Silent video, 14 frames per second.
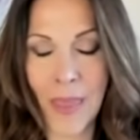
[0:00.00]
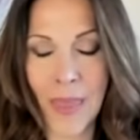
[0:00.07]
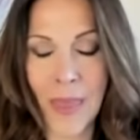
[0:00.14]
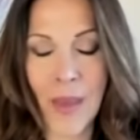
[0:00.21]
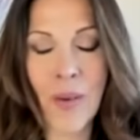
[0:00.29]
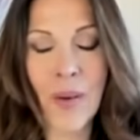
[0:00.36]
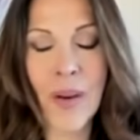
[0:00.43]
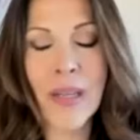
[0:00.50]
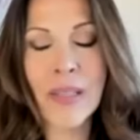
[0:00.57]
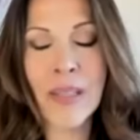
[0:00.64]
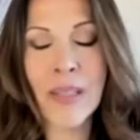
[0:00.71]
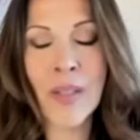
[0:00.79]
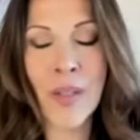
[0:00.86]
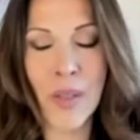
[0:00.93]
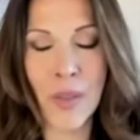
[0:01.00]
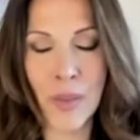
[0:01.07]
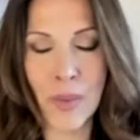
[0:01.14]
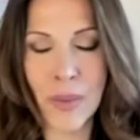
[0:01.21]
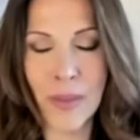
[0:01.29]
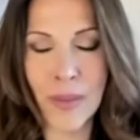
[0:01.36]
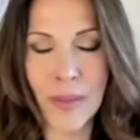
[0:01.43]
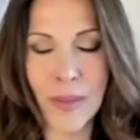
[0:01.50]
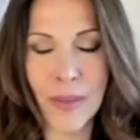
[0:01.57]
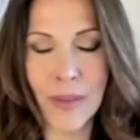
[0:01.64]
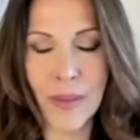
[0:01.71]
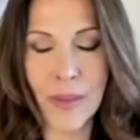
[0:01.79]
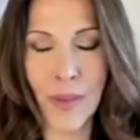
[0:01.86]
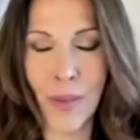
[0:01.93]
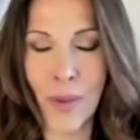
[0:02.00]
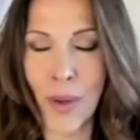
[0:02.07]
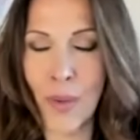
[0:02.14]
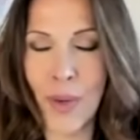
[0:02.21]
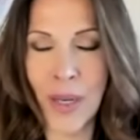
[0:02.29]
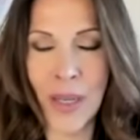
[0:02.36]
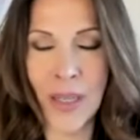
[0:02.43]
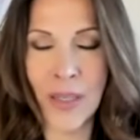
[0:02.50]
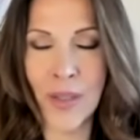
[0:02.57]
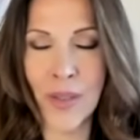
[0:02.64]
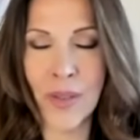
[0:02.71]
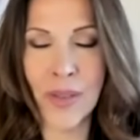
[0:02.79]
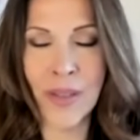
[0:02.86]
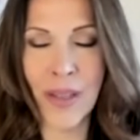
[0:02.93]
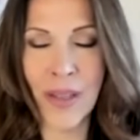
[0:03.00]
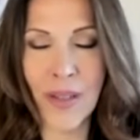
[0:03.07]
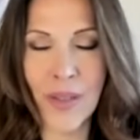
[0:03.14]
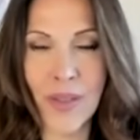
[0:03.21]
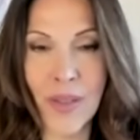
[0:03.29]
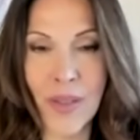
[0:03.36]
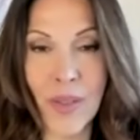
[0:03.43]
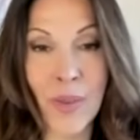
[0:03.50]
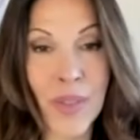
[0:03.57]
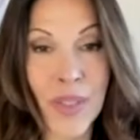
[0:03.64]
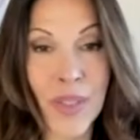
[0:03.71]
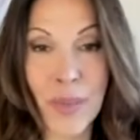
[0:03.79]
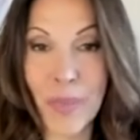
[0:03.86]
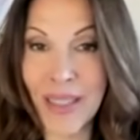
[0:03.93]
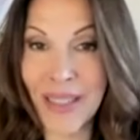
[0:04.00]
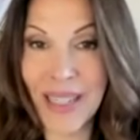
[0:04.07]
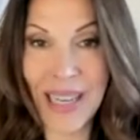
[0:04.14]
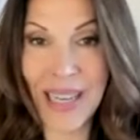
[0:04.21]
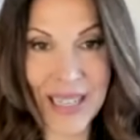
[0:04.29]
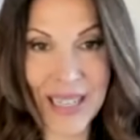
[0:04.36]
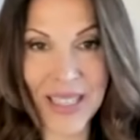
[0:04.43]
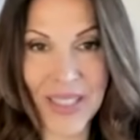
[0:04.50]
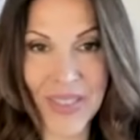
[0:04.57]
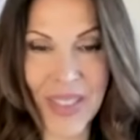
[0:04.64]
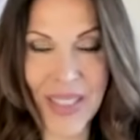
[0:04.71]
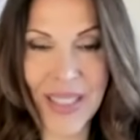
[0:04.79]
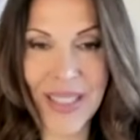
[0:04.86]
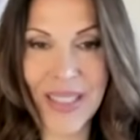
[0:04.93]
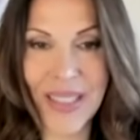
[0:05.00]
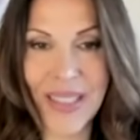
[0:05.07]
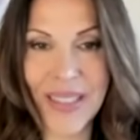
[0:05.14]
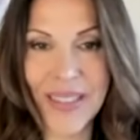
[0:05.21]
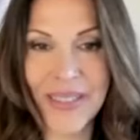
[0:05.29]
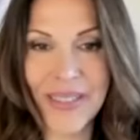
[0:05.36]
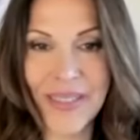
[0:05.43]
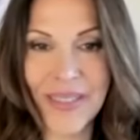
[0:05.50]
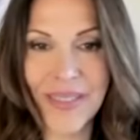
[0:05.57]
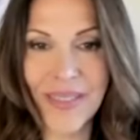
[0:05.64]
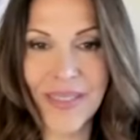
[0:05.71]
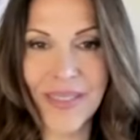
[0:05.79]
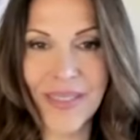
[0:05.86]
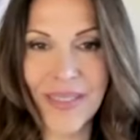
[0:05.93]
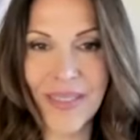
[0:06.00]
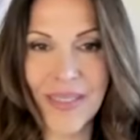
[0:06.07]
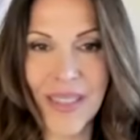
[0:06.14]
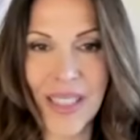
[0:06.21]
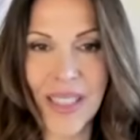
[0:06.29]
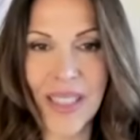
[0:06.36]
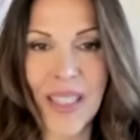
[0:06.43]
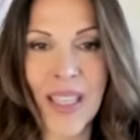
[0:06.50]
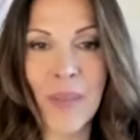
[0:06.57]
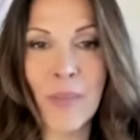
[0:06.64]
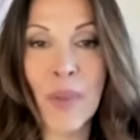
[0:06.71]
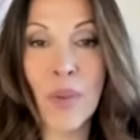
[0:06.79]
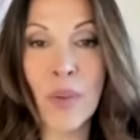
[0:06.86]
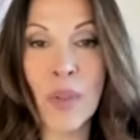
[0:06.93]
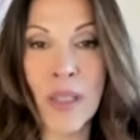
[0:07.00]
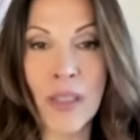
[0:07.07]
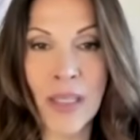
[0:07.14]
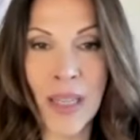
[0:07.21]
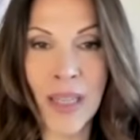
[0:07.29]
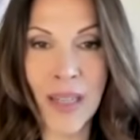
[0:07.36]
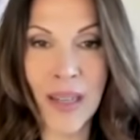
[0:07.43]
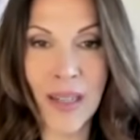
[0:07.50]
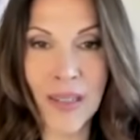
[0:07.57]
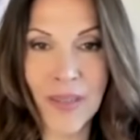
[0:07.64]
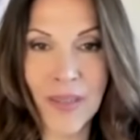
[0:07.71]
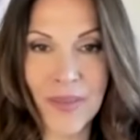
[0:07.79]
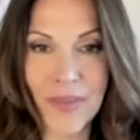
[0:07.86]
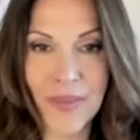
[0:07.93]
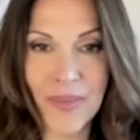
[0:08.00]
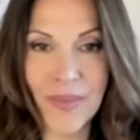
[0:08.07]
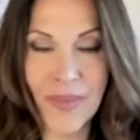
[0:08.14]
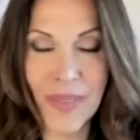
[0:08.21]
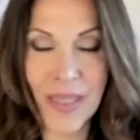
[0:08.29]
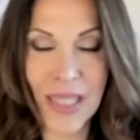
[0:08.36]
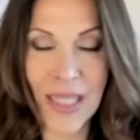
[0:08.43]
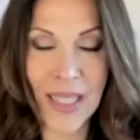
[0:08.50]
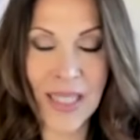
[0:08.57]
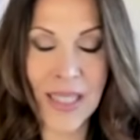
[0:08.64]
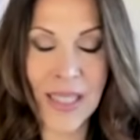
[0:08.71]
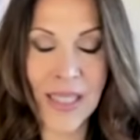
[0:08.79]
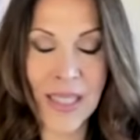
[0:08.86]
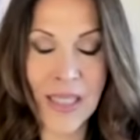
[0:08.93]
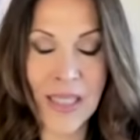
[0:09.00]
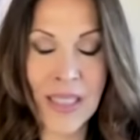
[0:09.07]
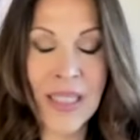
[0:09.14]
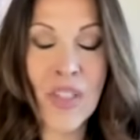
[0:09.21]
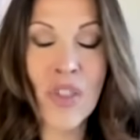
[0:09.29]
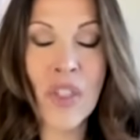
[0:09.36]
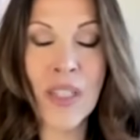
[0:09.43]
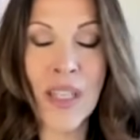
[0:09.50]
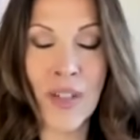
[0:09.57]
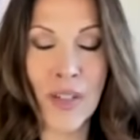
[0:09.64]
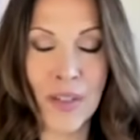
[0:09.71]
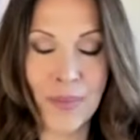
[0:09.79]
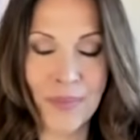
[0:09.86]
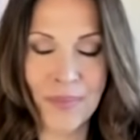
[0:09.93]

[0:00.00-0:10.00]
The Christ codes are already in your cells. You are just being activated. Nayama ura nayaa. And as an initiator